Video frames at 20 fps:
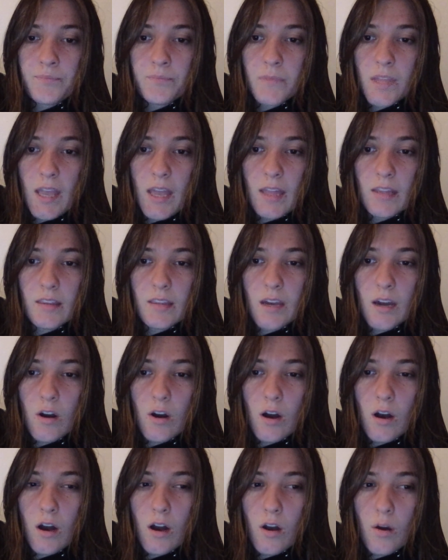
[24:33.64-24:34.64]
and the
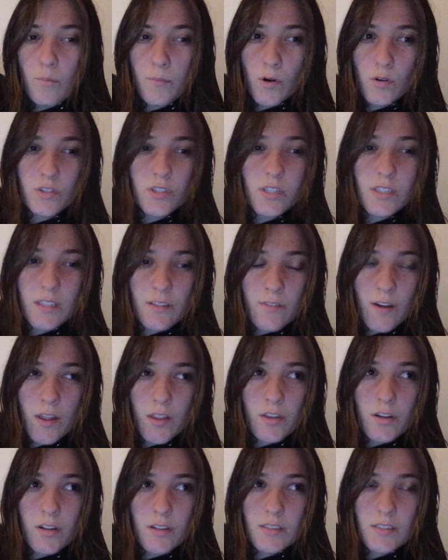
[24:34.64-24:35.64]
emotions of
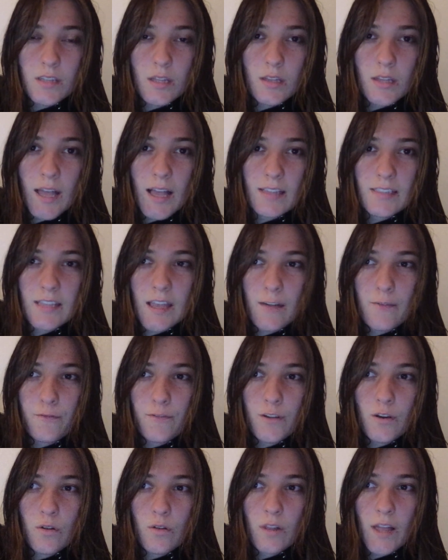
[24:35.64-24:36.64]
others, the less I
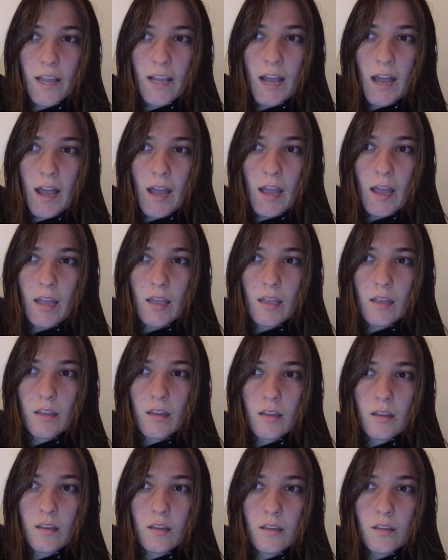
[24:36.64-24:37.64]
feel like I
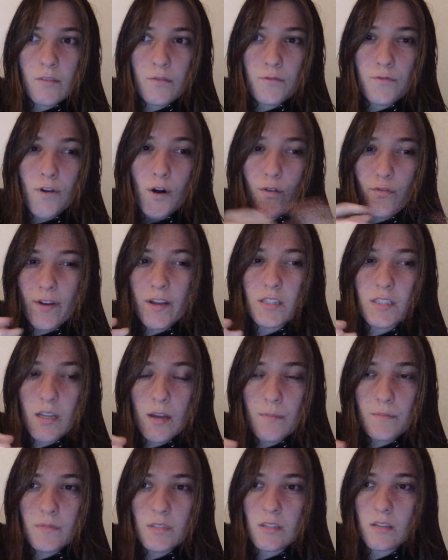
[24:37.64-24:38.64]
fall
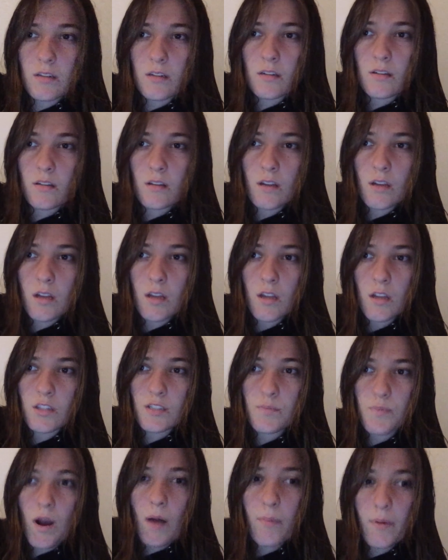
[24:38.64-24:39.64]
victim to
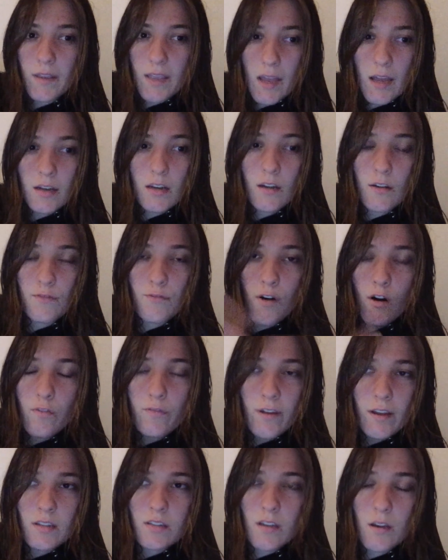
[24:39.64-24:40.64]
propaganda, fall
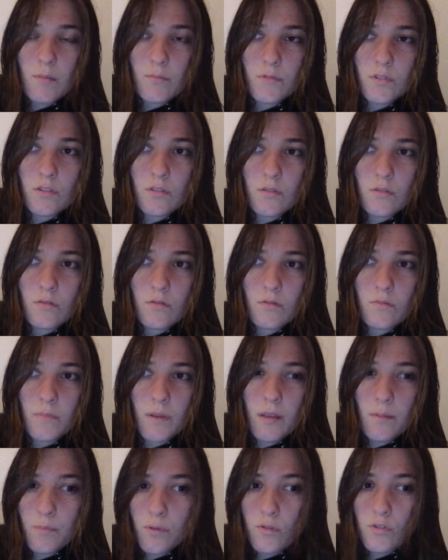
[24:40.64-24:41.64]
victim to
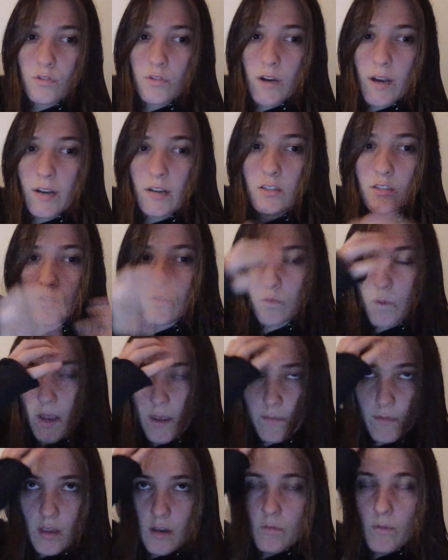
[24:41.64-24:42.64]
people trying to sway
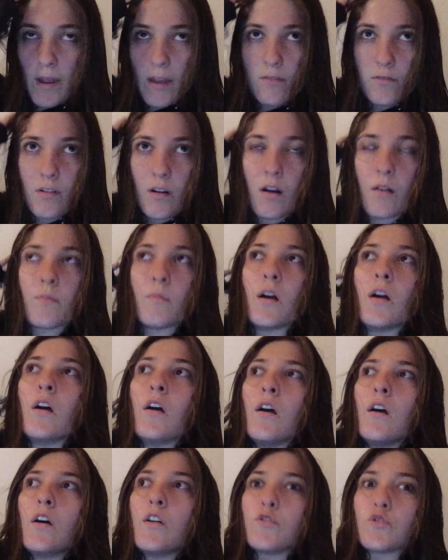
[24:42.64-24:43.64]
me away from
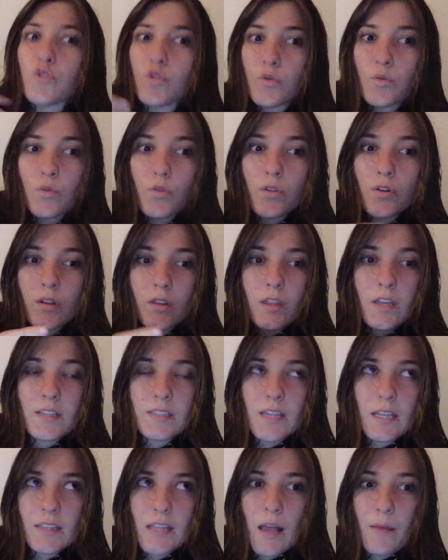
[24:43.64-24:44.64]
truth or things
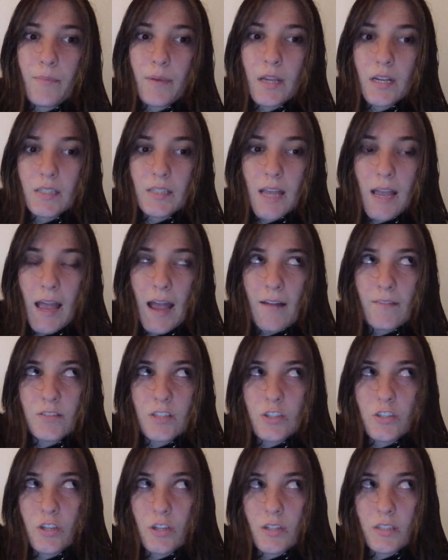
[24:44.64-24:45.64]
like that, because I have
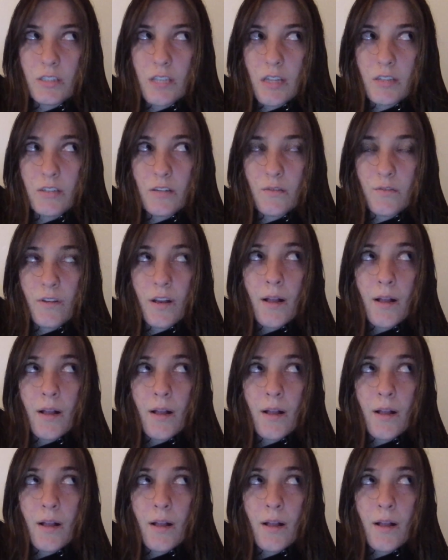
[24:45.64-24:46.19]
such a good sense of